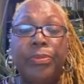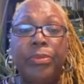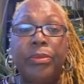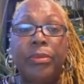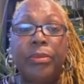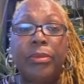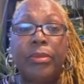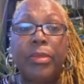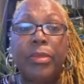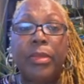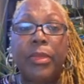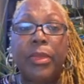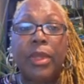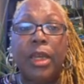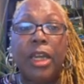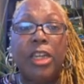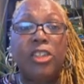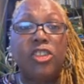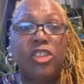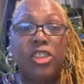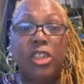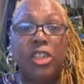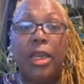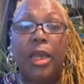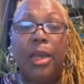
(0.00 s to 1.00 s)
Yes,
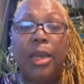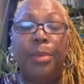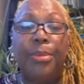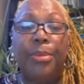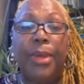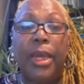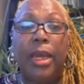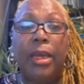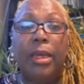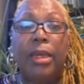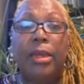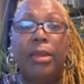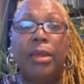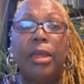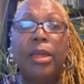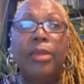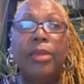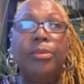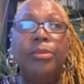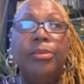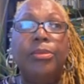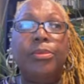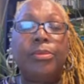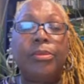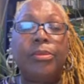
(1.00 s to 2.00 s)
it shouldn't yes. be.
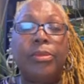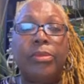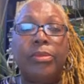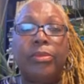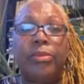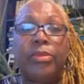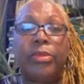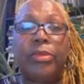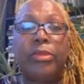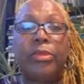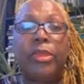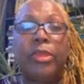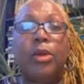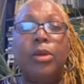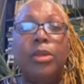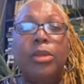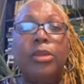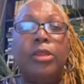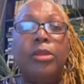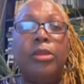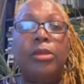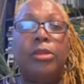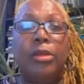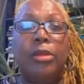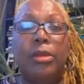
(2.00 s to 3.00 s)
You are the, so
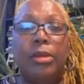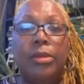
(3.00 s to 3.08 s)
right.